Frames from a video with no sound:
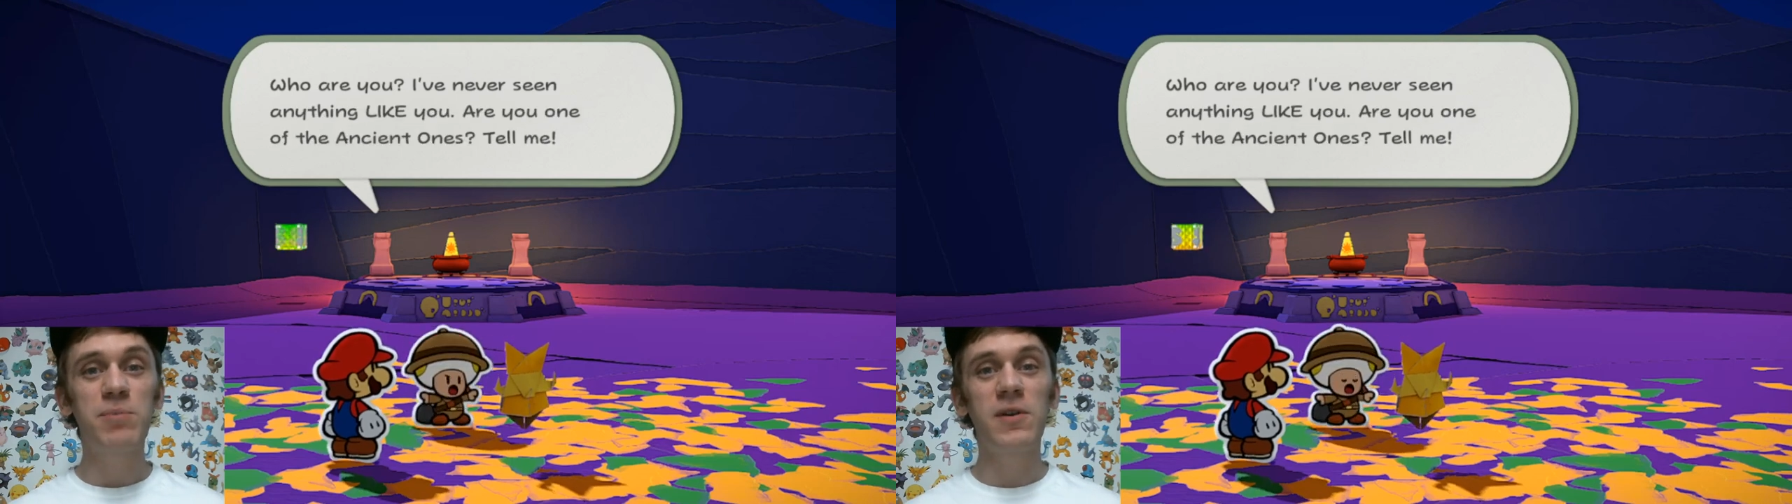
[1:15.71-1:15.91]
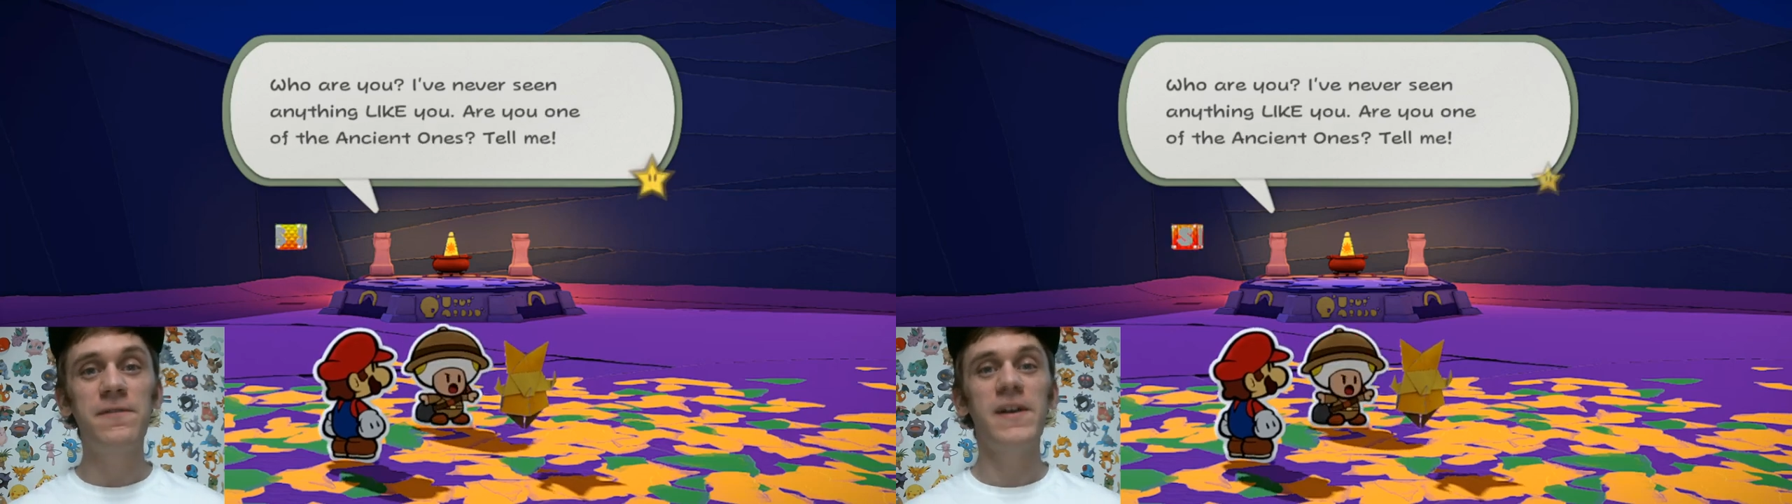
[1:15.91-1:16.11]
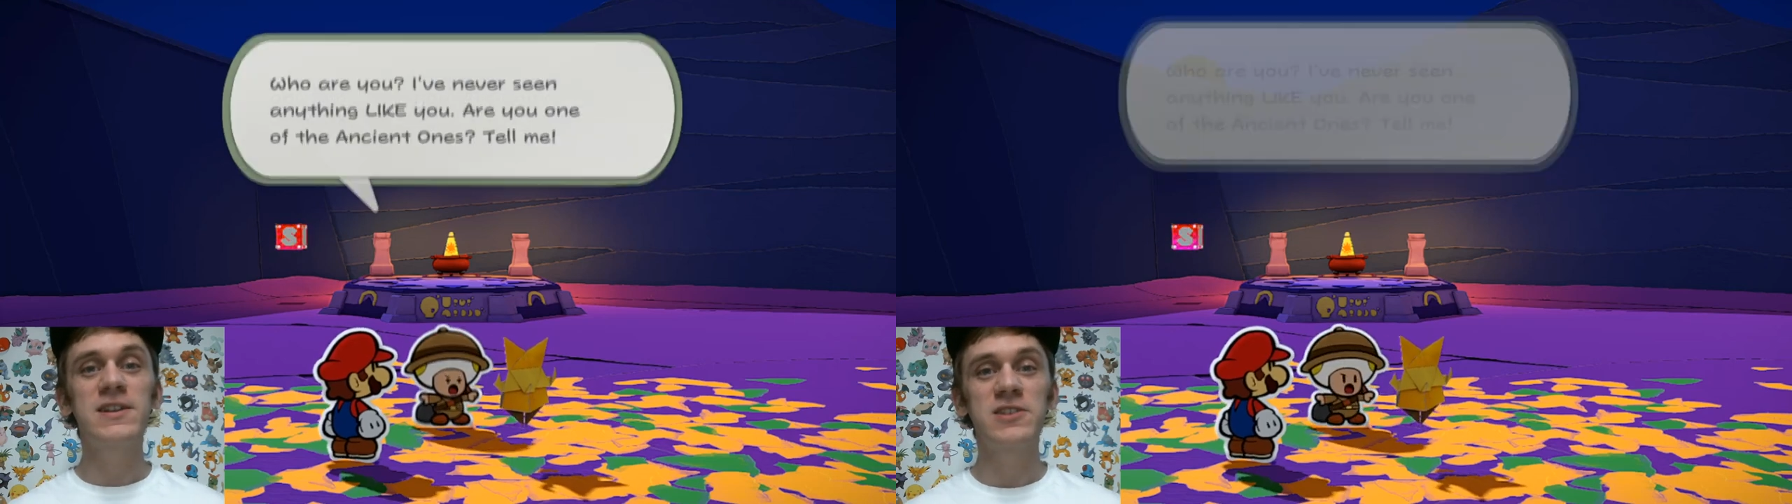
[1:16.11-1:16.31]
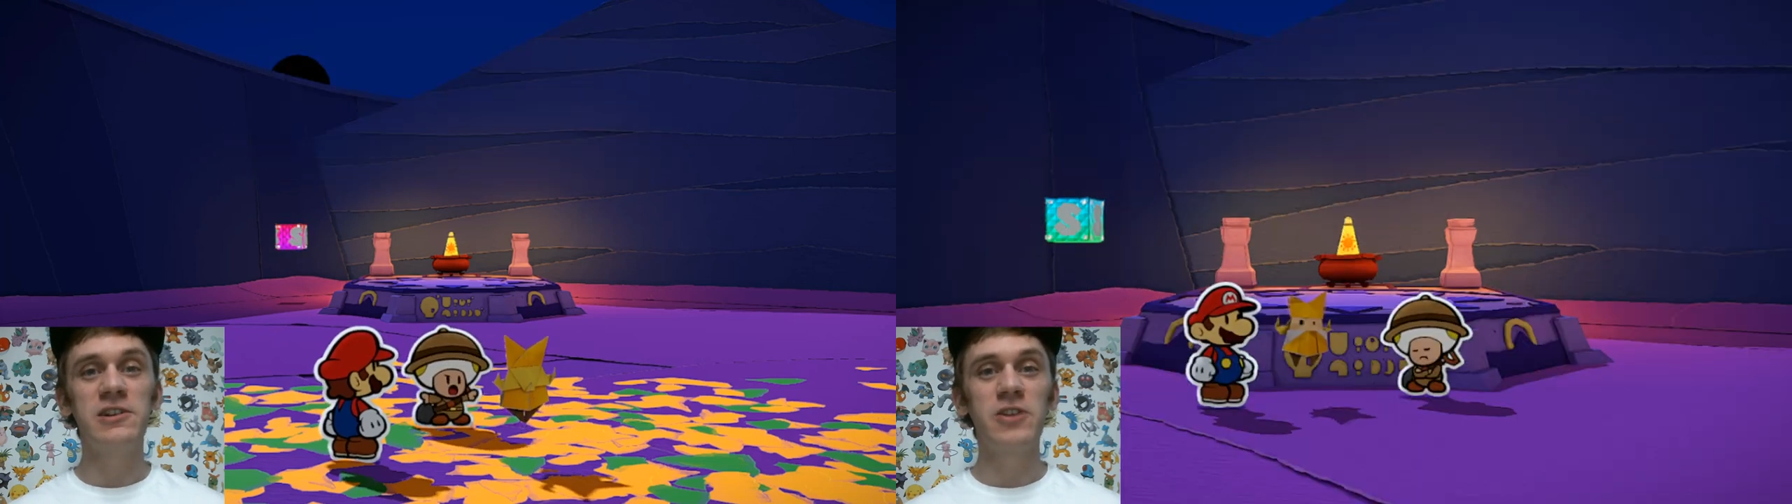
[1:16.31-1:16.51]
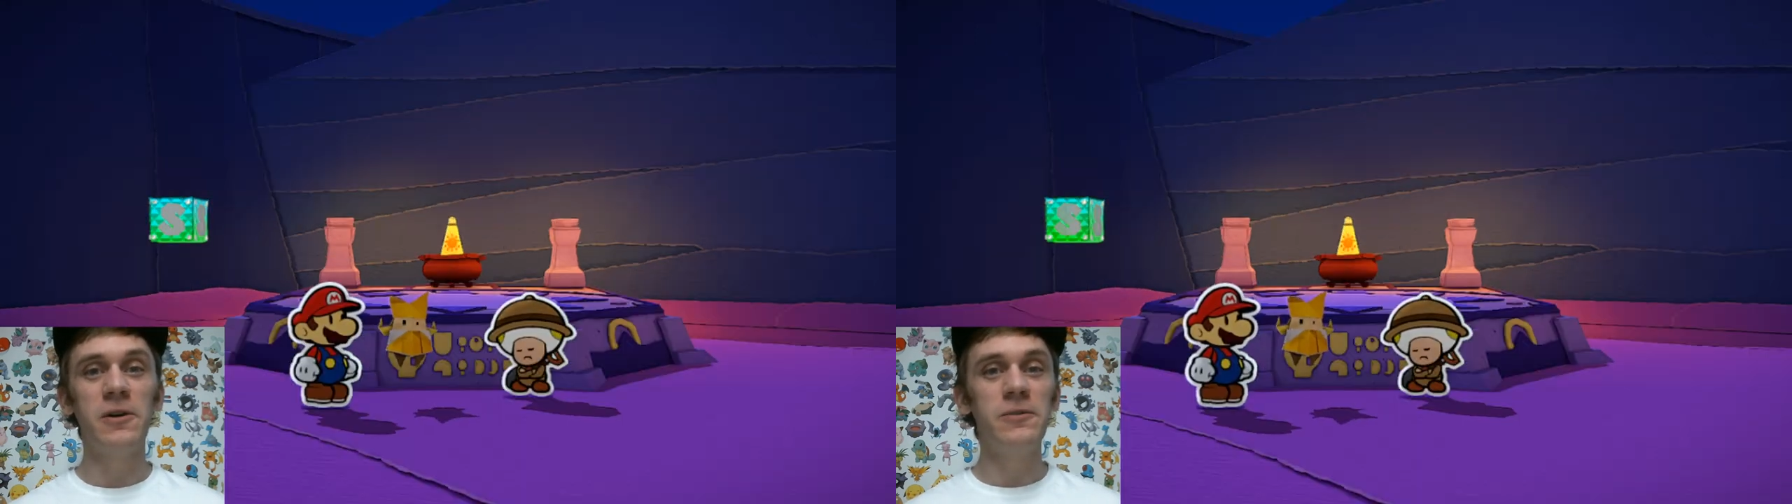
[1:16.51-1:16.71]

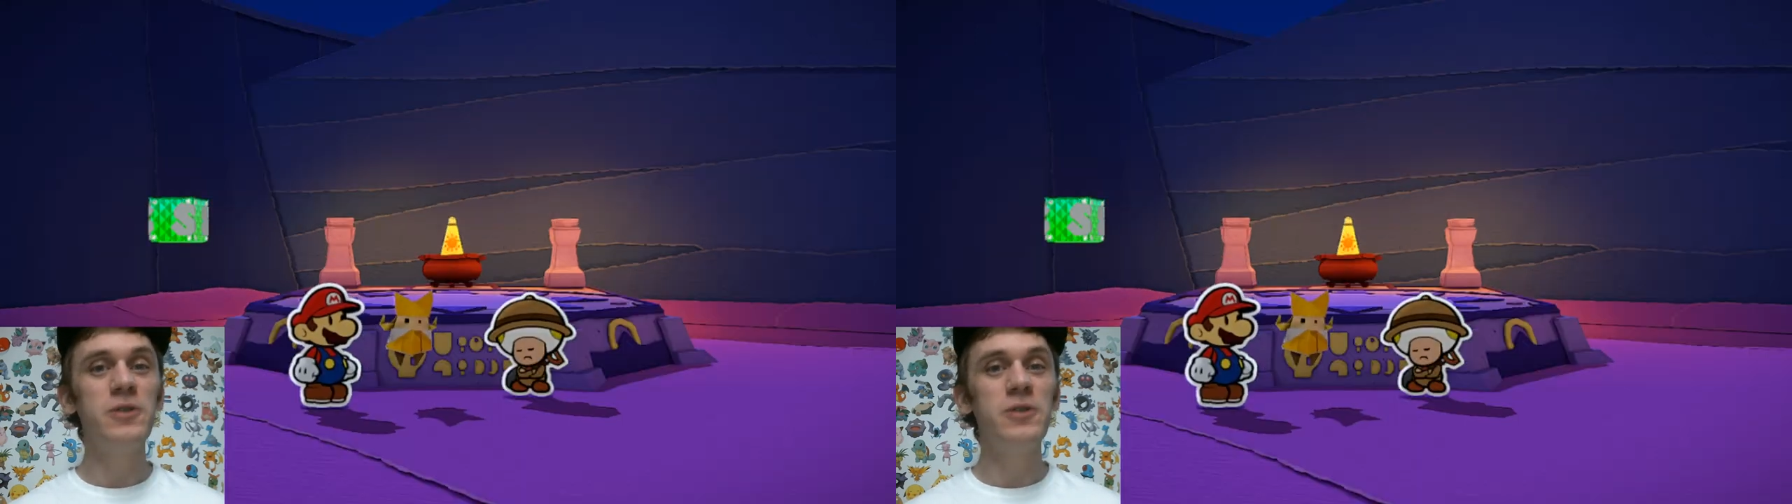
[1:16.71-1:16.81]
Professor Toad,